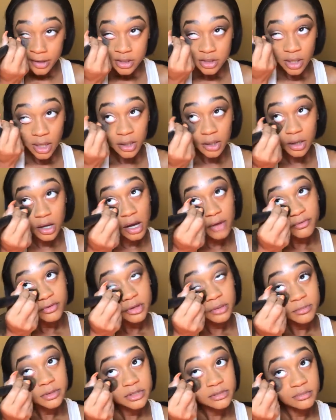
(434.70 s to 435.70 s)
try to cover
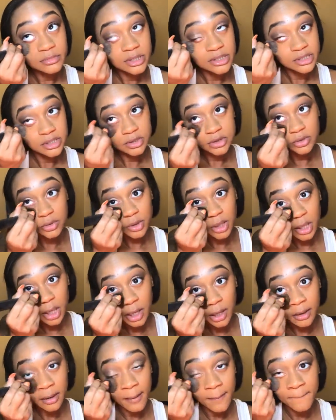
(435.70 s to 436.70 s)
them as much as you
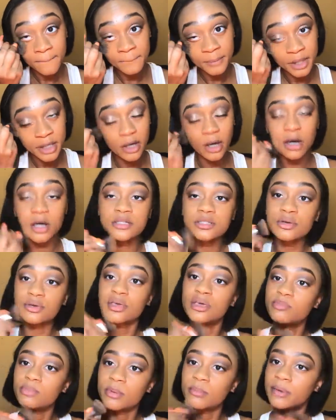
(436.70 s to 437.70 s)
can, but also
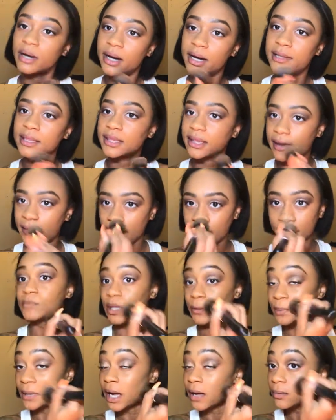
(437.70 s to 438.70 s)
keep in mind that
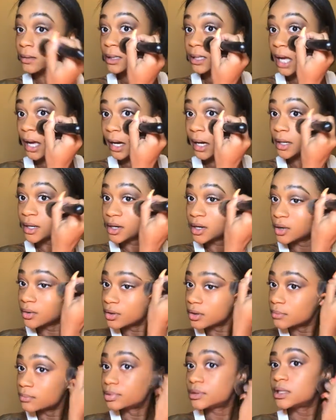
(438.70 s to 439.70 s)
they're probably not going to go
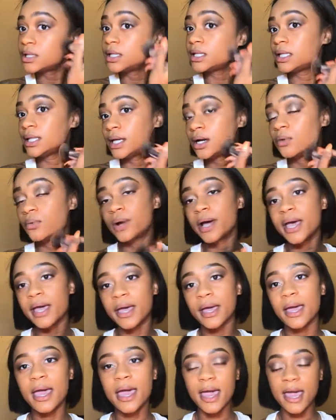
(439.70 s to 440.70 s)
completely
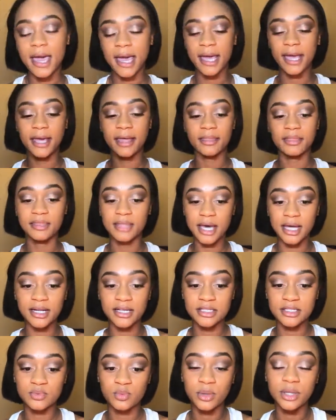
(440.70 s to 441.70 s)
away, and that
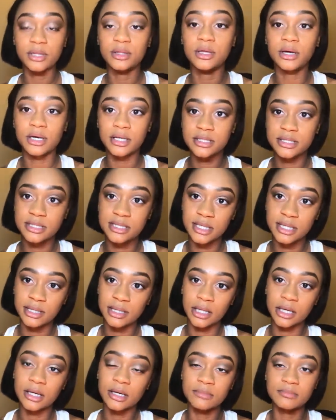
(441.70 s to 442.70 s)
is when the
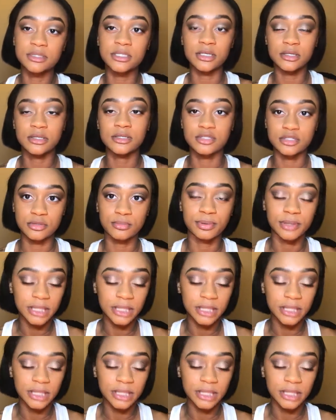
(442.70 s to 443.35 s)
concealing comes into